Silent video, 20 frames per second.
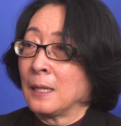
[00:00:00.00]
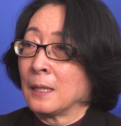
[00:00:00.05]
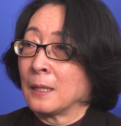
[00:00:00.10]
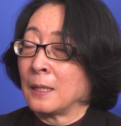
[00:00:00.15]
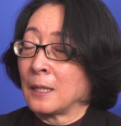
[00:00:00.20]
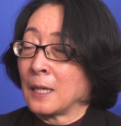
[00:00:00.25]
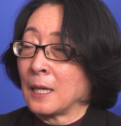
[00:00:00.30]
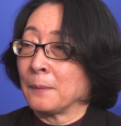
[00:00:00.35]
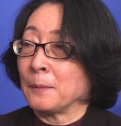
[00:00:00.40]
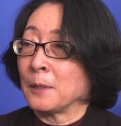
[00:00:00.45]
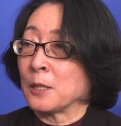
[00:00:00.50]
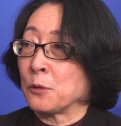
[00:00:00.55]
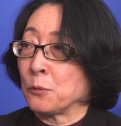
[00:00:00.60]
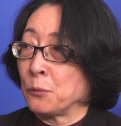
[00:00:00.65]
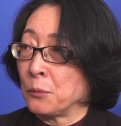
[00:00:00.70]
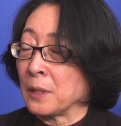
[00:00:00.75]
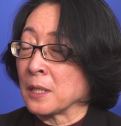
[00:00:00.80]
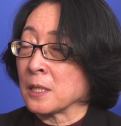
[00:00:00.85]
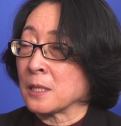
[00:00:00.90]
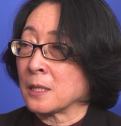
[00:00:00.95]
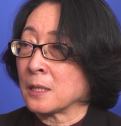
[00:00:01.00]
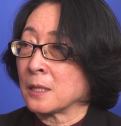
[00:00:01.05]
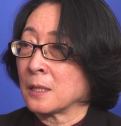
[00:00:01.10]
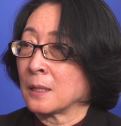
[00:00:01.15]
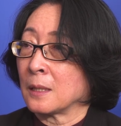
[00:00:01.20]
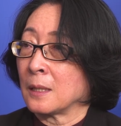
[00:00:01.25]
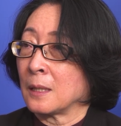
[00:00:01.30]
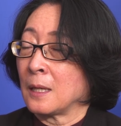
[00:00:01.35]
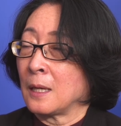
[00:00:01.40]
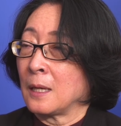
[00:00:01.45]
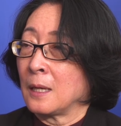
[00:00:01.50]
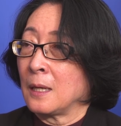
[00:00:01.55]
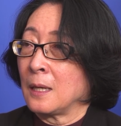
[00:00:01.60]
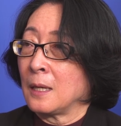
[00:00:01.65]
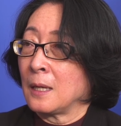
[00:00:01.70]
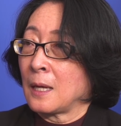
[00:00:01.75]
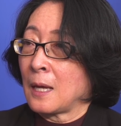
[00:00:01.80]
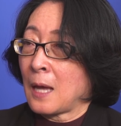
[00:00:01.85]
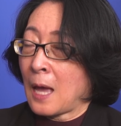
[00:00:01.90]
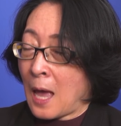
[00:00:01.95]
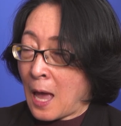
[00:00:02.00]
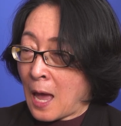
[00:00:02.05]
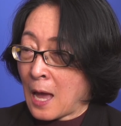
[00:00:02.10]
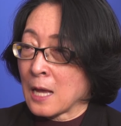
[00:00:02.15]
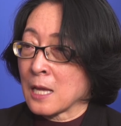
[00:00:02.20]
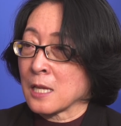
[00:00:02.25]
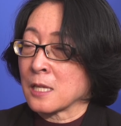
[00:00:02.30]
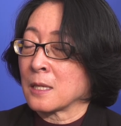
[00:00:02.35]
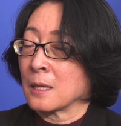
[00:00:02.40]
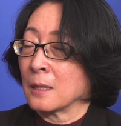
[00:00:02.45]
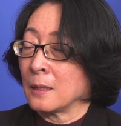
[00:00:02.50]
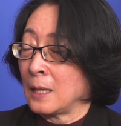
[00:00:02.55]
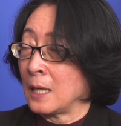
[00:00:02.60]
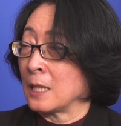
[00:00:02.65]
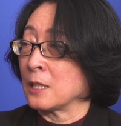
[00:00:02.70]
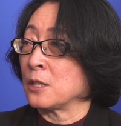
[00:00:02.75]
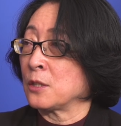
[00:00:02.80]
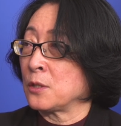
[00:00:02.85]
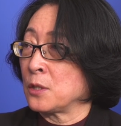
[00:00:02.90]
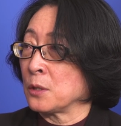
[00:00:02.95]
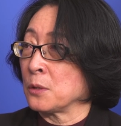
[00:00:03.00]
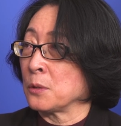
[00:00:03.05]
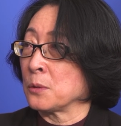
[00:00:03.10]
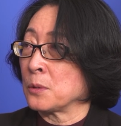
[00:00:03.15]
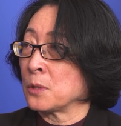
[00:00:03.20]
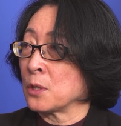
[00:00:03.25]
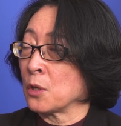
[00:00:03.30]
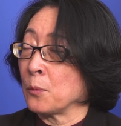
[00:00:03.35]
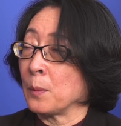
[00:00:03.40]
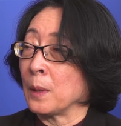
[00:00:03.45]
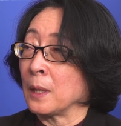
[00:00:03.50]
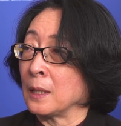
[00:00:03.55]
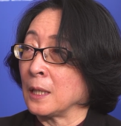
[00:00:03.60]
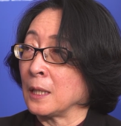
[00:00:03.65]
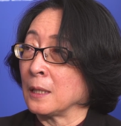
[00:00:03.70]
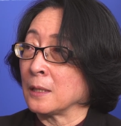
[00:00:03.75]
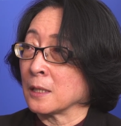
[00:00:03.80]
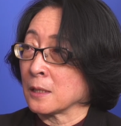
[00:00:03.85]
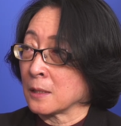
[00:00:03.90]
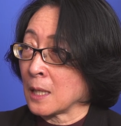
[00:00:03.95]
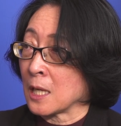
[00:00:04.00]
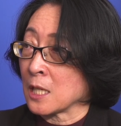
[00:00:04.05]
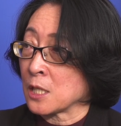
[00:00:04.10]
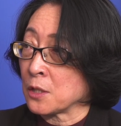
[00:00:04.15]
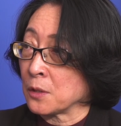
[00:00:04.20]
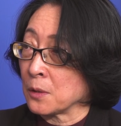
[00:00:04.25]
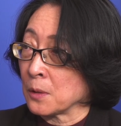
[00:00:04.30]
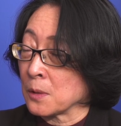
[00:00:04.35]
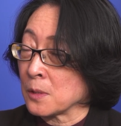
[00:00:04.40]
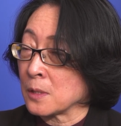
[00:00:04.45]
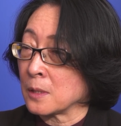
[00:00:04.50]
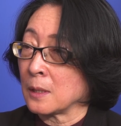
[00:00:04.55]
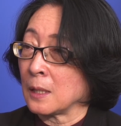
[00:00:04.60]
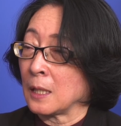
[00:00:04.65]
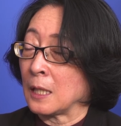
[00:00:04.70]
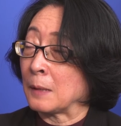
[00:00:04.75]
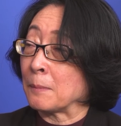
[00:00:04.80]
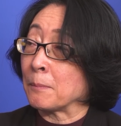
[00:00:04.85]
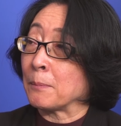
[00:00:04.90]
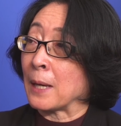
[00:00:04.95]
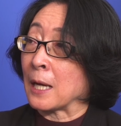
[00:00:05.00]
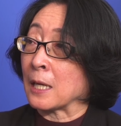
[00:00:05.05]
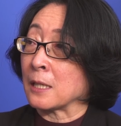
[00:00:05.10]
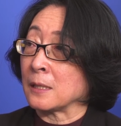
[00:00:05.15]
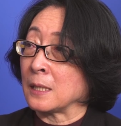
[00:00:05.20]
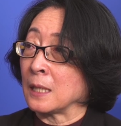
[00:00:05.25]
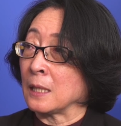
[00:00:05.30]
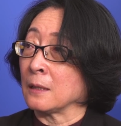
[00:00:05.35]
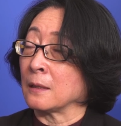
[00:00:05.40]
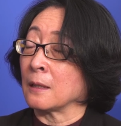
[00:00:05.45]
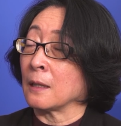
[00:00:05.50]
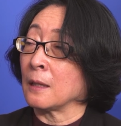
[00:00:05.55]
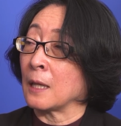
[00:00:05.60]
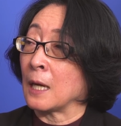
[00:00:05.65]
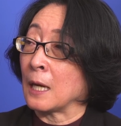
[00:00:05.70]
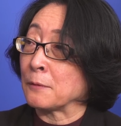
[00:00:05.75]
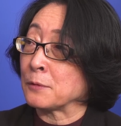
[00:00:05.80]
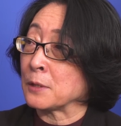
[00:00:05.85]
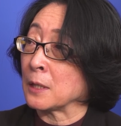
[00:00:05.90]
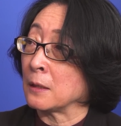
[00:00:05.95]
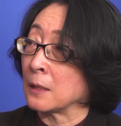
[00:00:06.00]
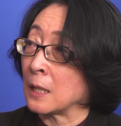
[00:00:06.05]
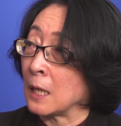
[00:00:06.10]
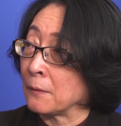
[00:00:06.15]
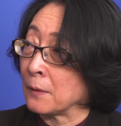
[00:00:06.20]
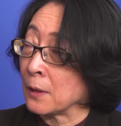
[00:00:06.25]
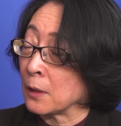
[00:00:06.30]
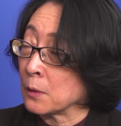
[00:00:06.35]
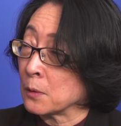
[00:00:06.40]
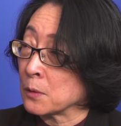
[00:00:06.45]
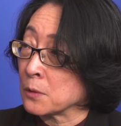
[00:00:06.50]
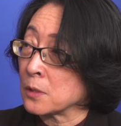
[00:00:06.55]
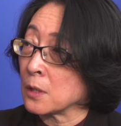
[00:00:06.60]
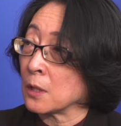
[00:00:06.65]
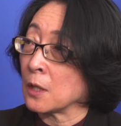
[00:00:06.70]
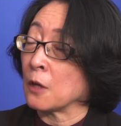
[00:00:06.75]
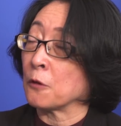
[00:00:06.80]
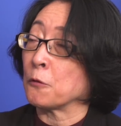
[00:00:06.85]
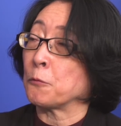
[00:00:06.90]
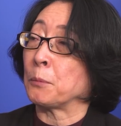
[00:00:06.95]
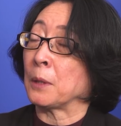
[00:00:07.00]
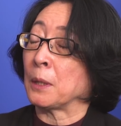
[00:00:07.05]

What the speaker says: climate risk has led to so many disasters impacting the lives and livelihood of